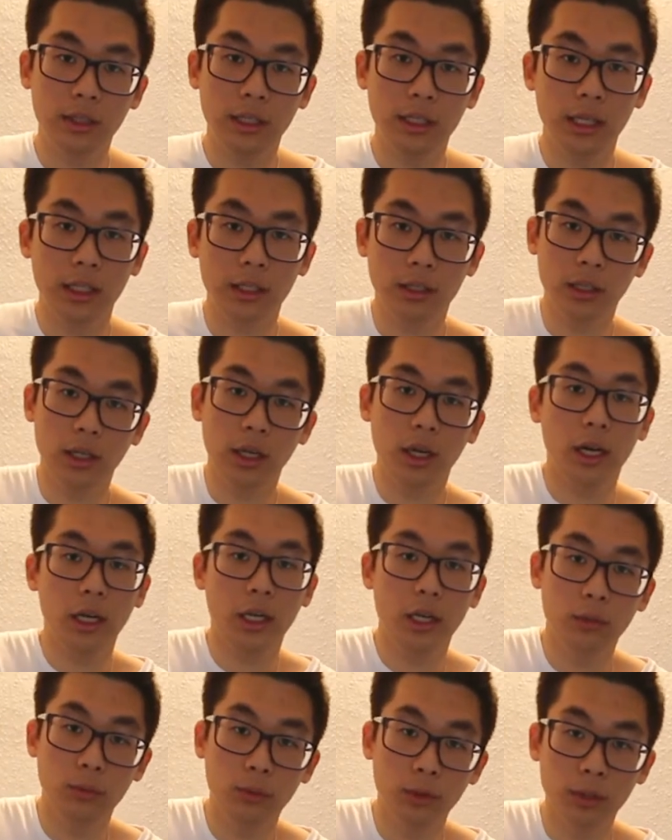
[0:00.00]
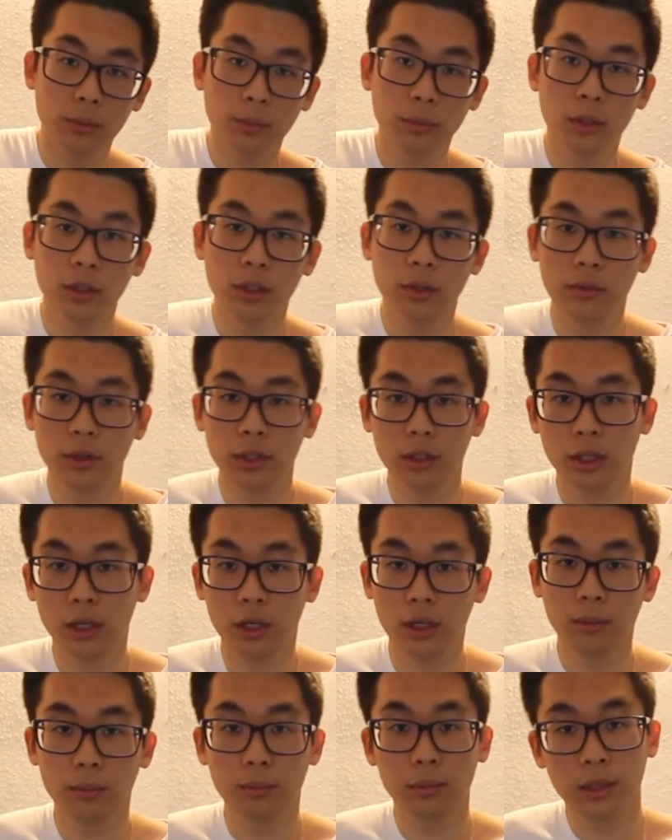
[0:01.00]
the entire wooden body of the guitar
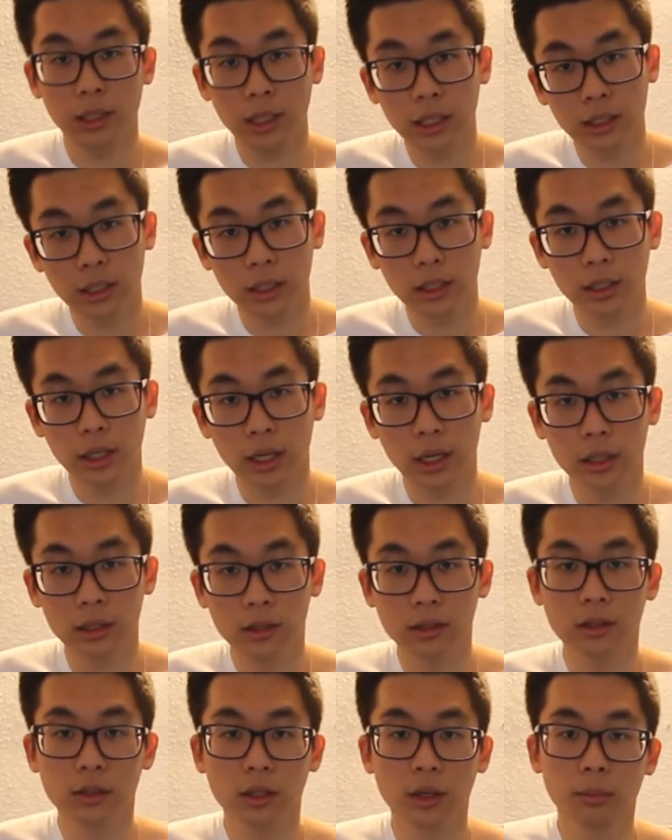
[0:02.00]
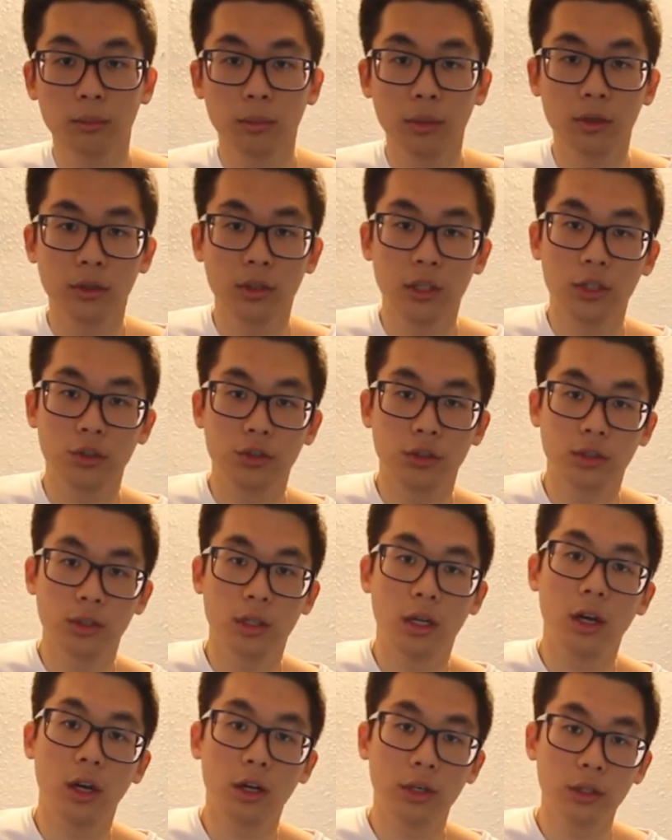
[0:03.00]
completely, and some
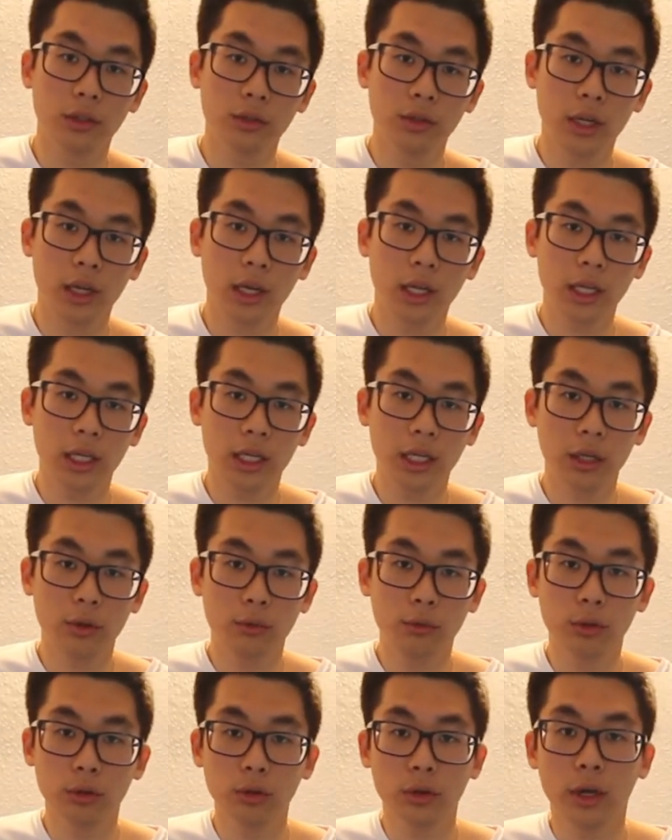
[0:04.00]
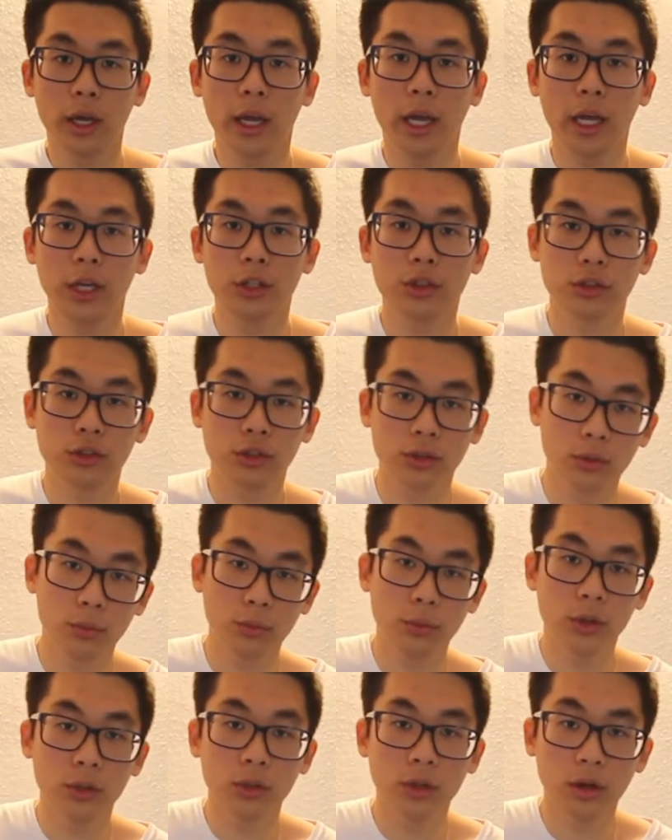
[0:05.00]
musicians argue that it will not age the
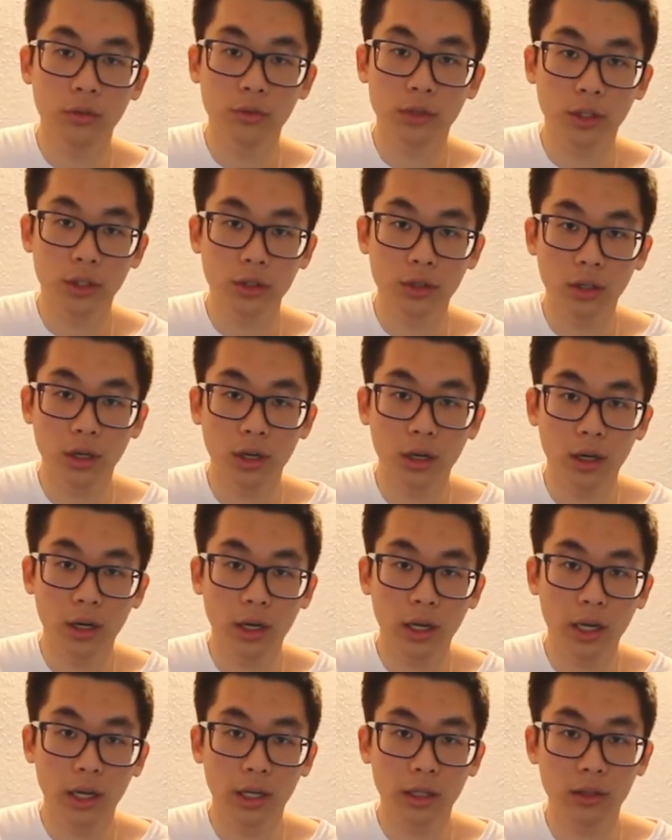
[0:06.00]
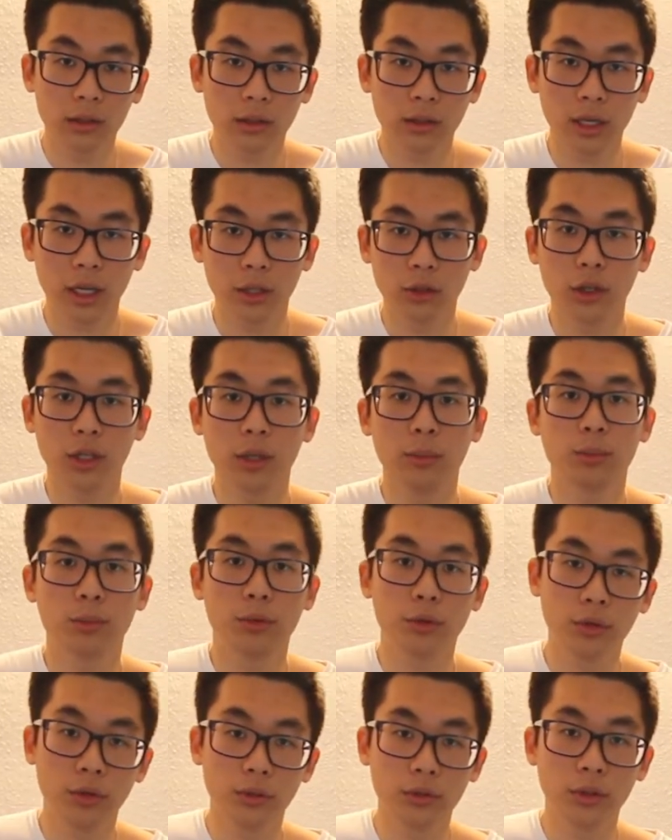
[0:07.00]
wood of the guitar and cannot
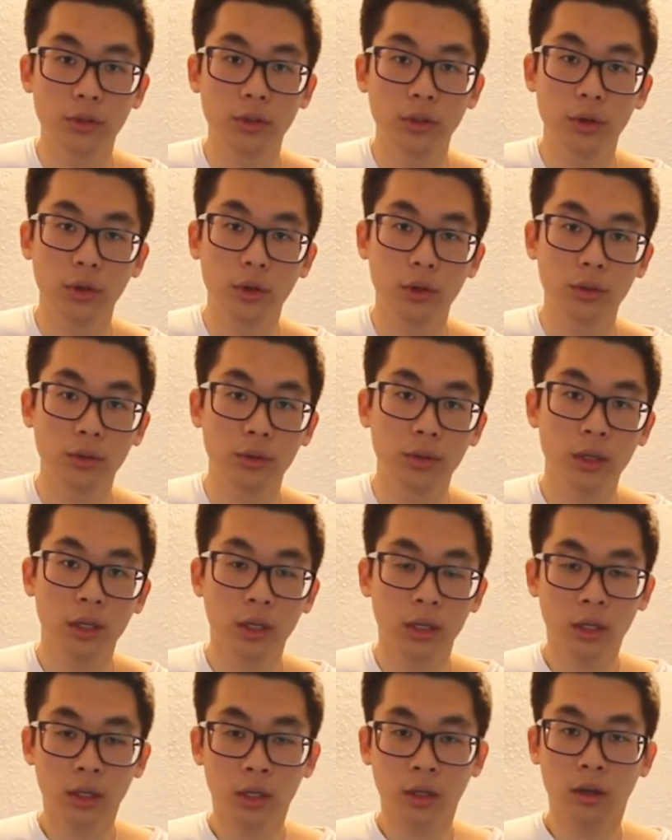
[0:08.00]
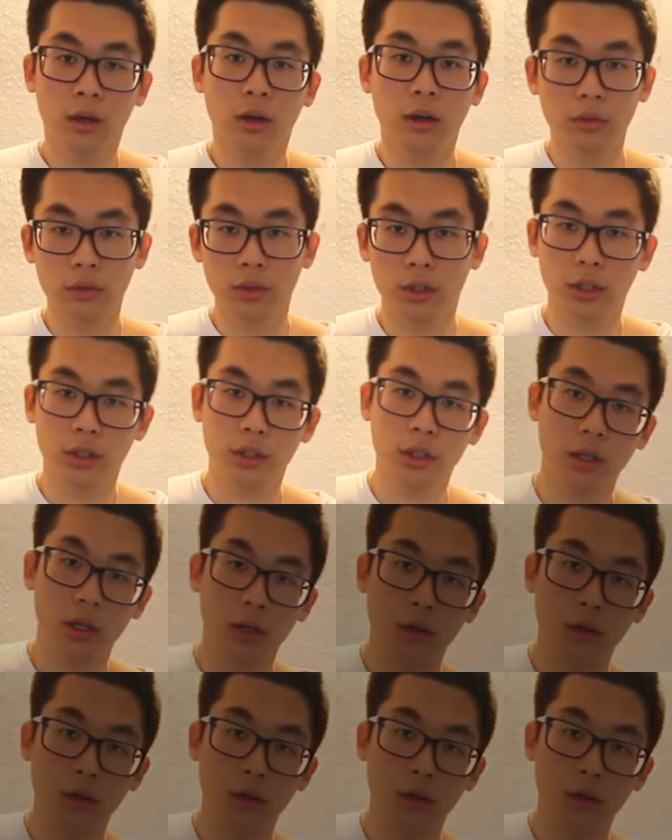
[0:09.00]
improve the tone of the guitar